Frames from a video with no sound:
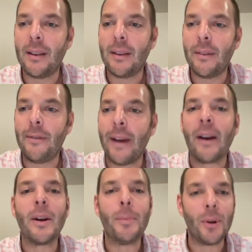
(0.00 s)

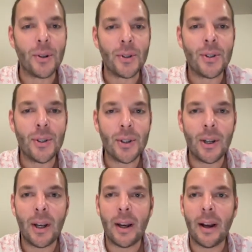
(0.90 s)
variables
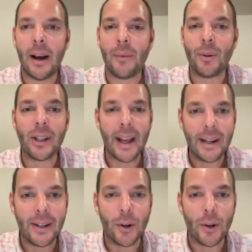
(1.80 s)
related